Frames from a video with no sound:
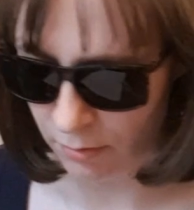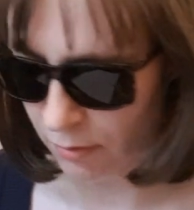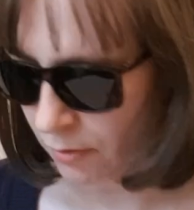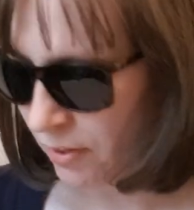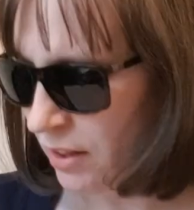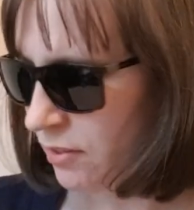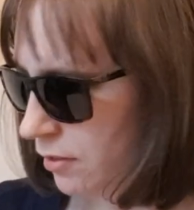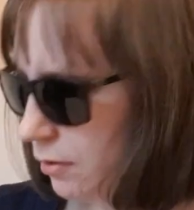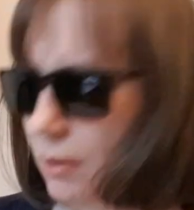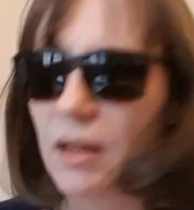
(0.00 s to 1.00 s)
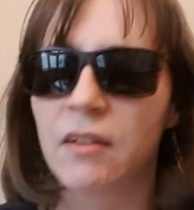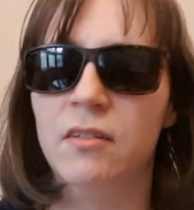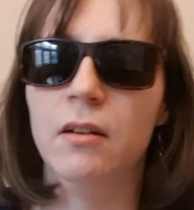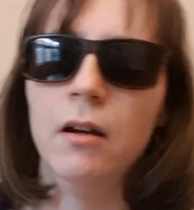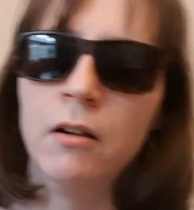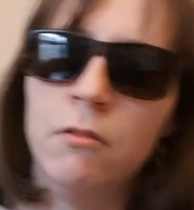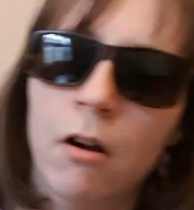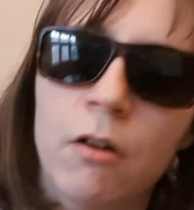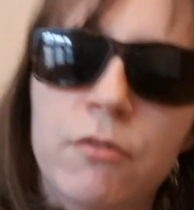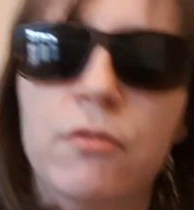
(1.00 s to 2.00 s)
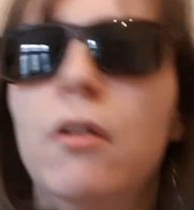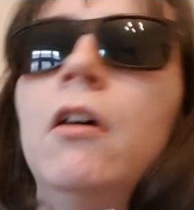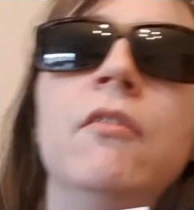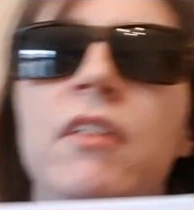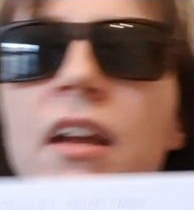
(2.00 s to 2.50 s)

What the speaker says: This is a graph of the